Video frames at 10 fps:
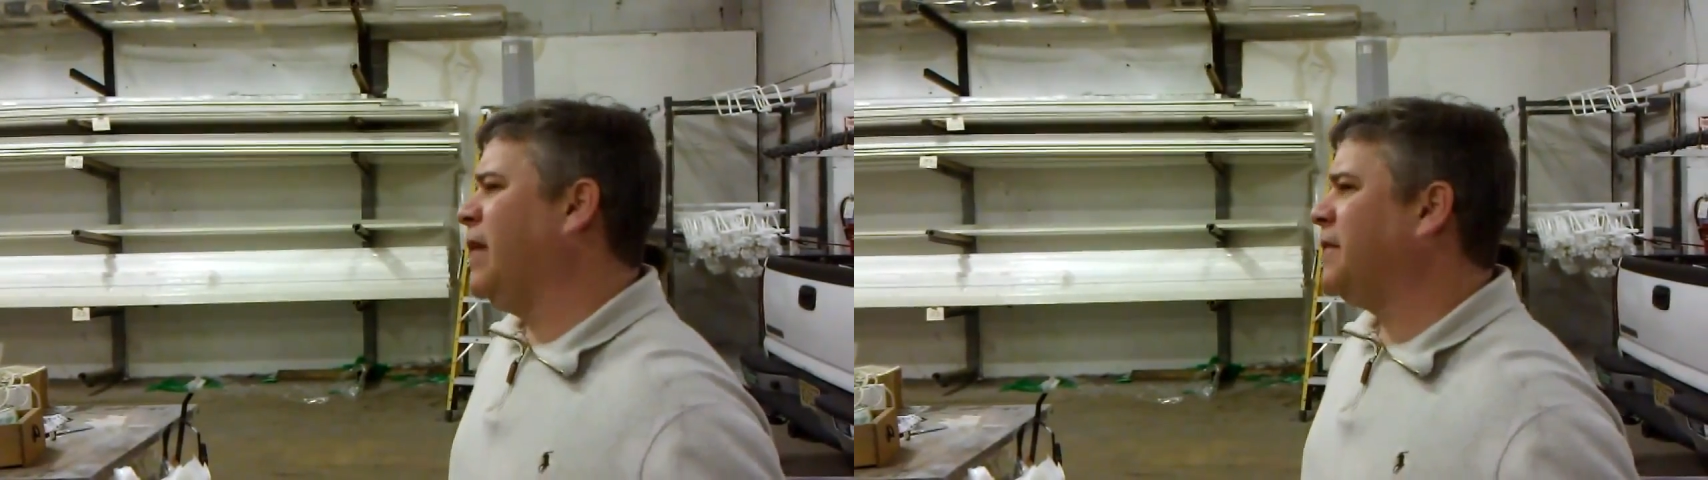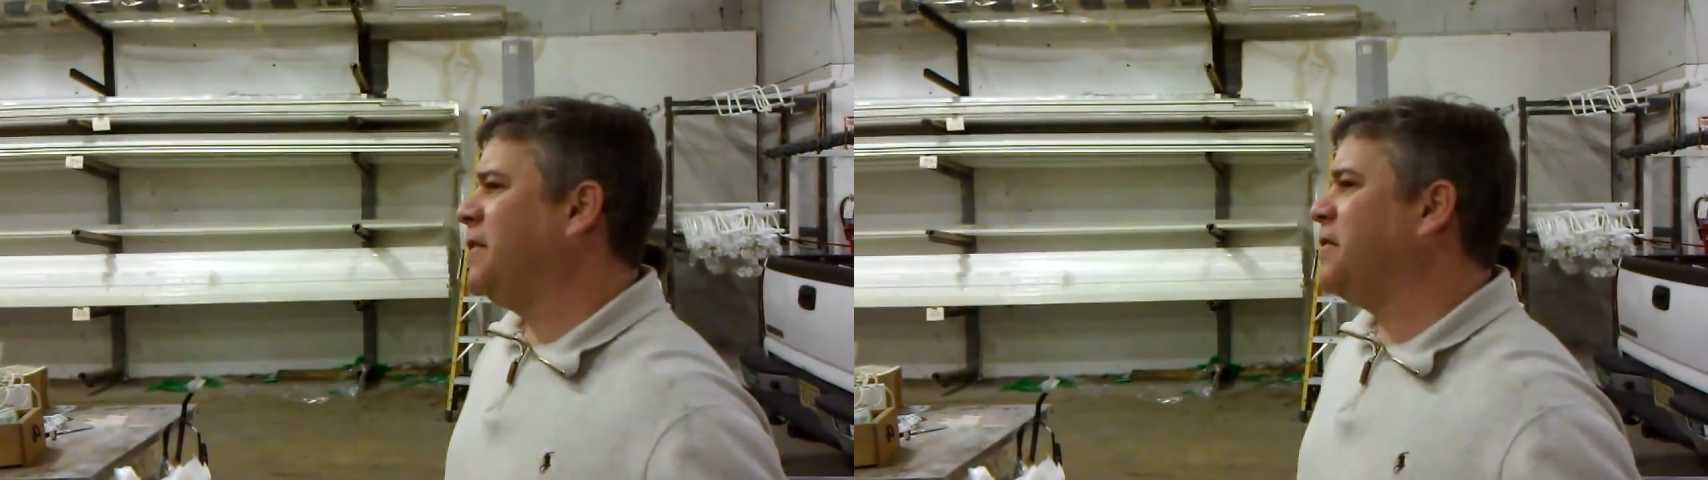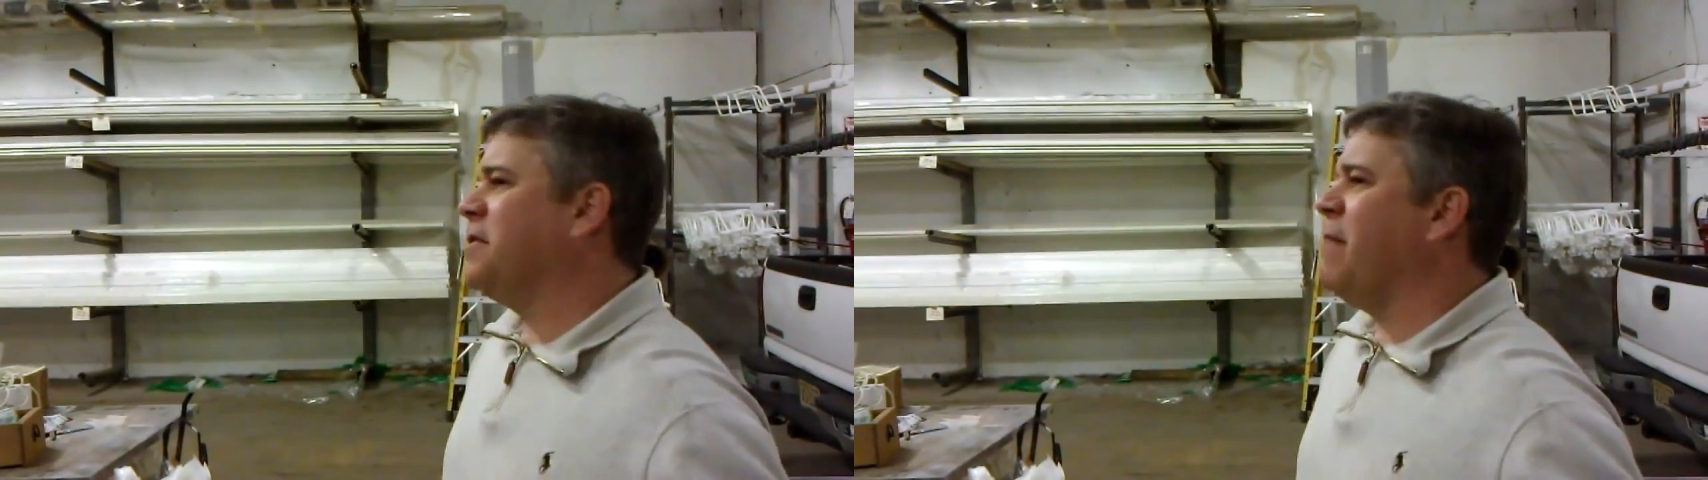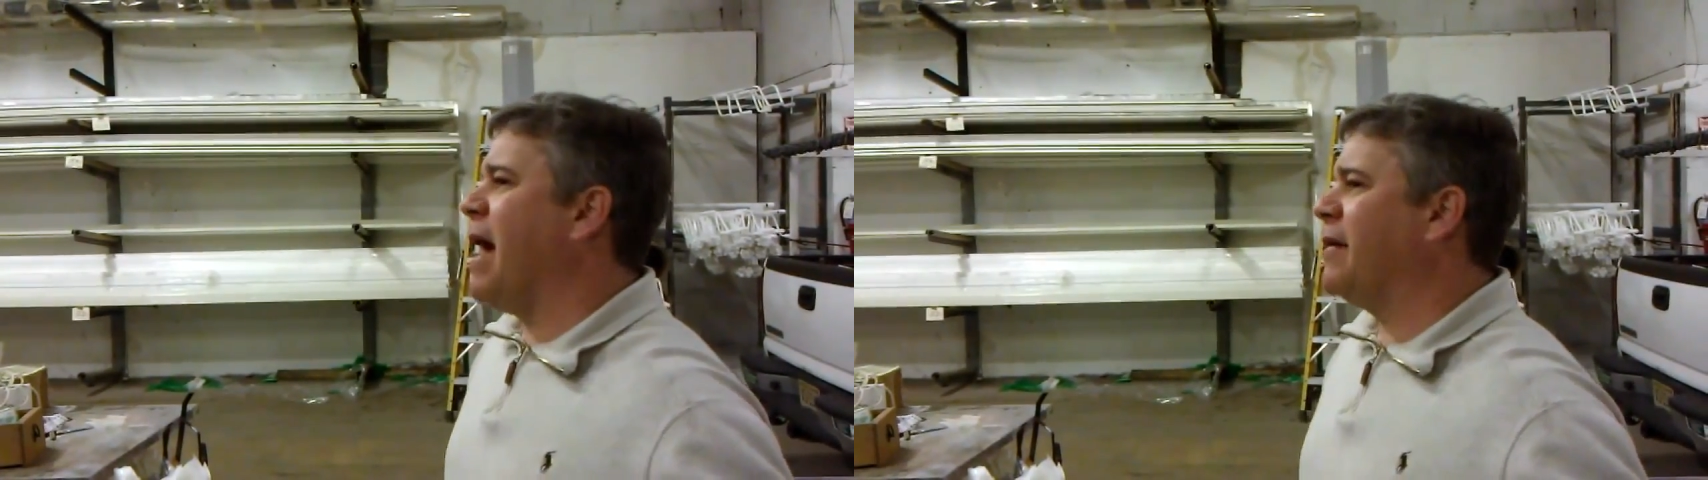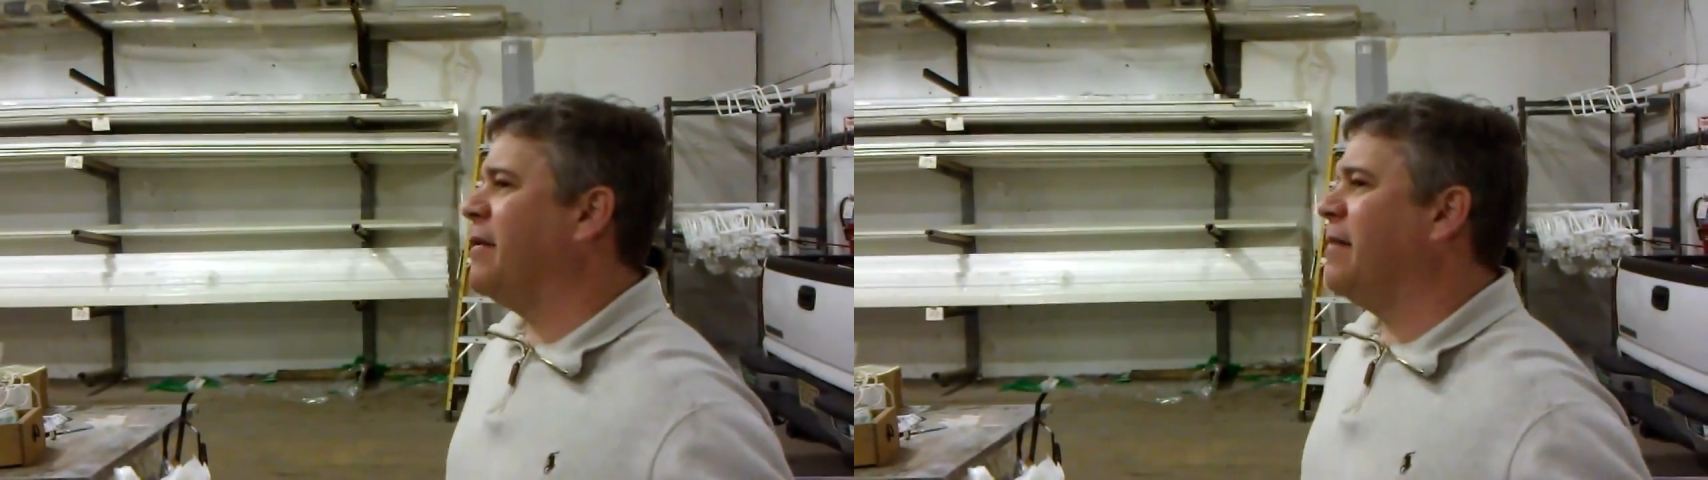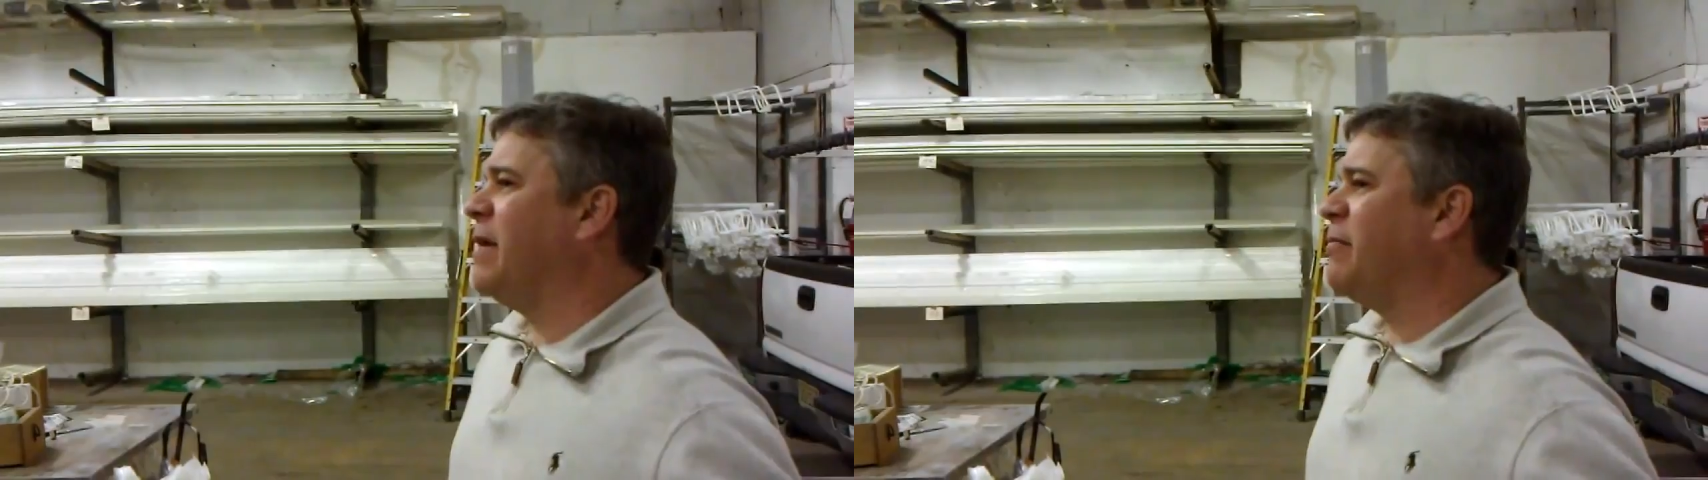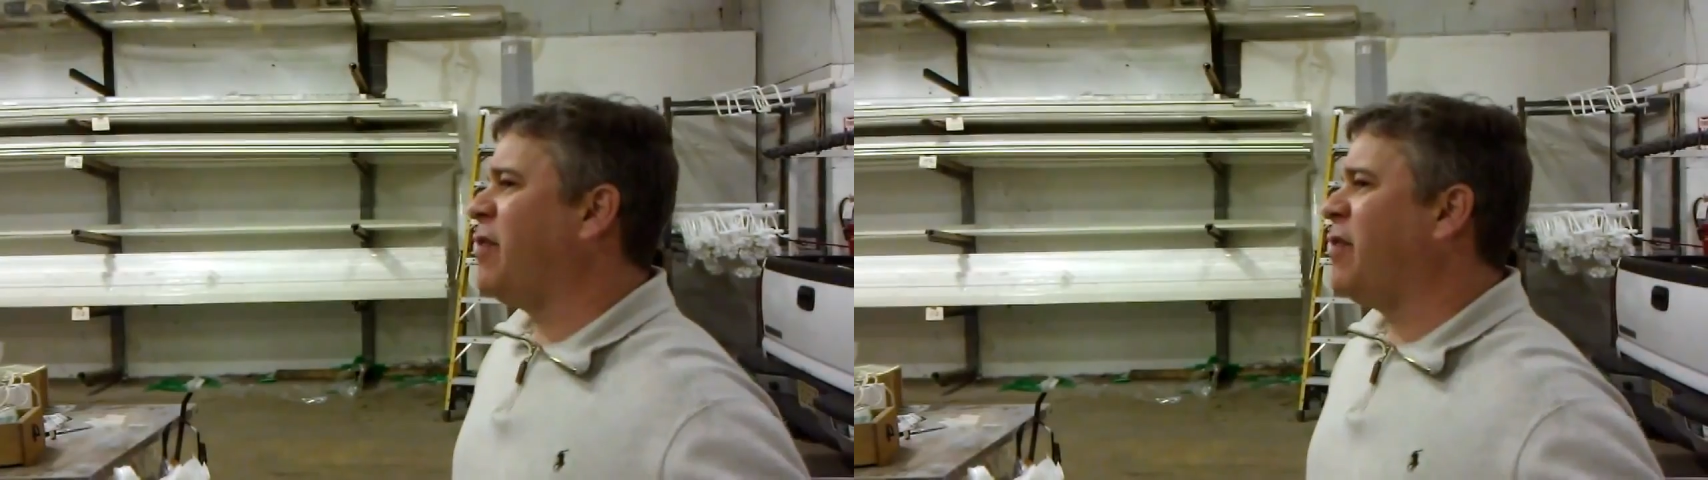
not that it should matter then.